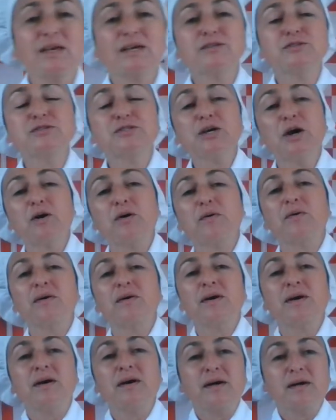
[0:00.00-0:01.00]
So
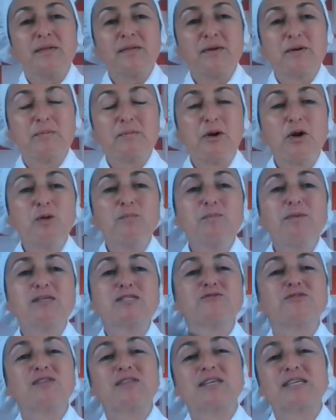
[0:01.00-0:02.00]
the
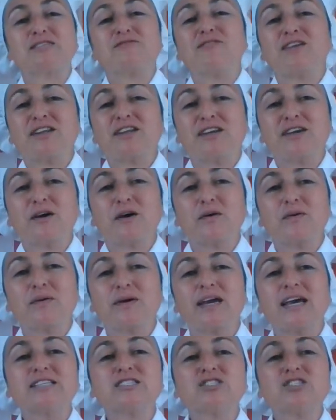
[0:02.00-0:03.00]
purpose for this video
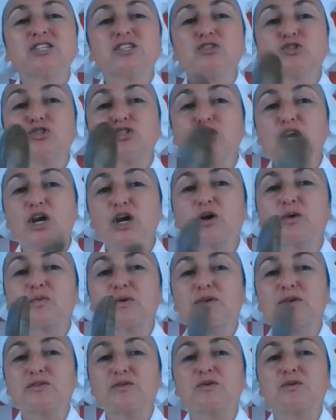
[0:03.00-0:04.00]
is to share
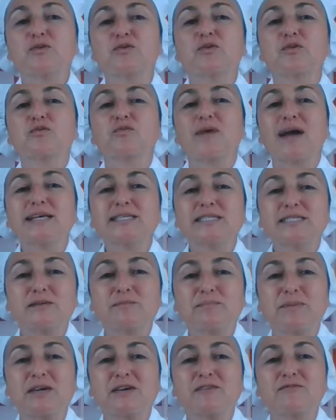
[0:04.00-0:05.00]
with you the
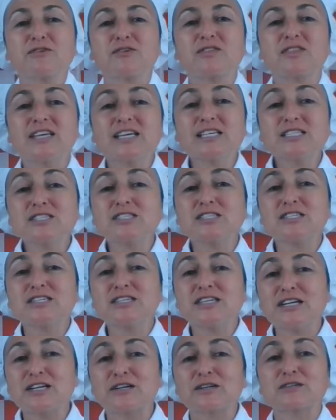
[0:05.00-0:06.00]
recipe for this
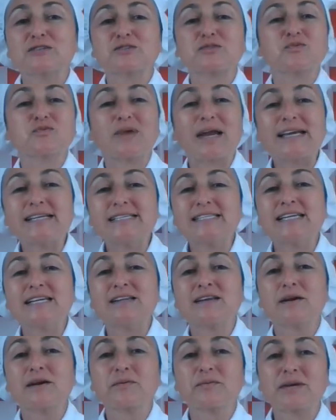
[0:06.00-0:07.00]
year's
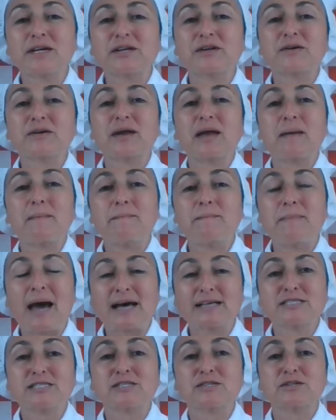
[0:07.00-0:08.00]
Raising a Reader
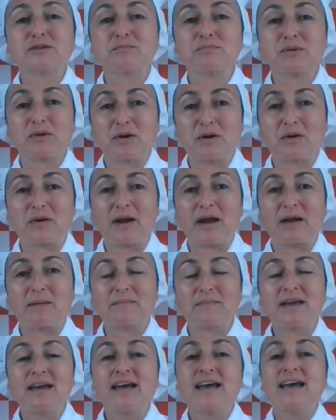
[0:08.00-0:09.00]
Ambassador
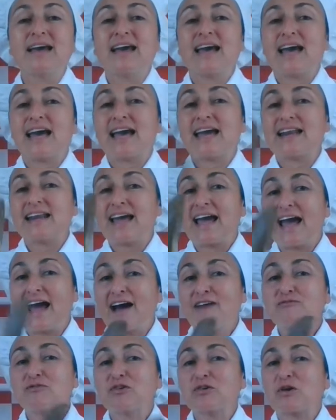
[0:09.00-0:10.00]
program. And
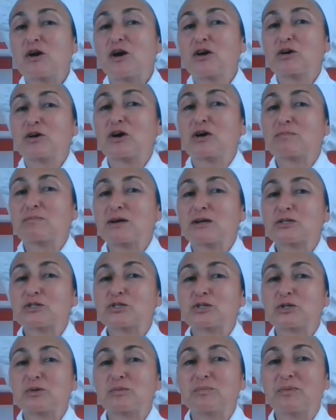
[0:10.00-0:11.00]
after our
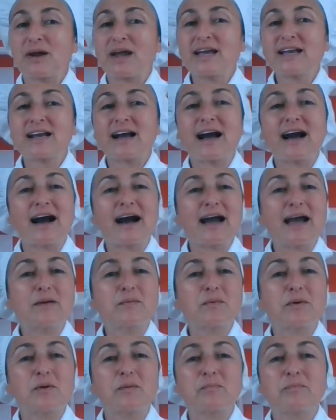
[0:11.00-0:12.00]
commercial break, I
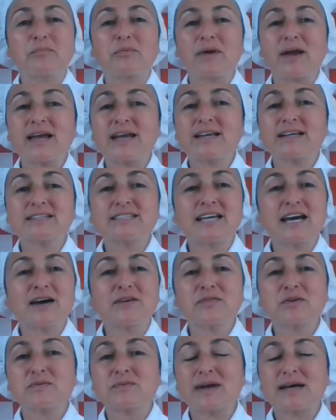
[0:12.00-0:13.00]
will break
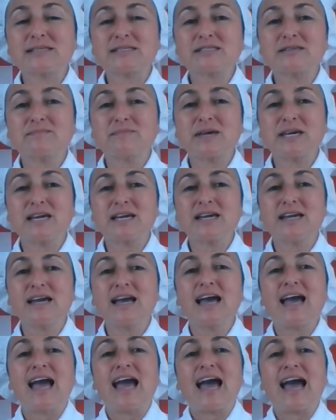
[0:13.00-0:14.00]
down the recipe
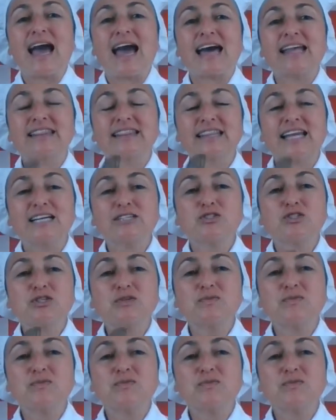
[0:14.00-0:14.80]
and let you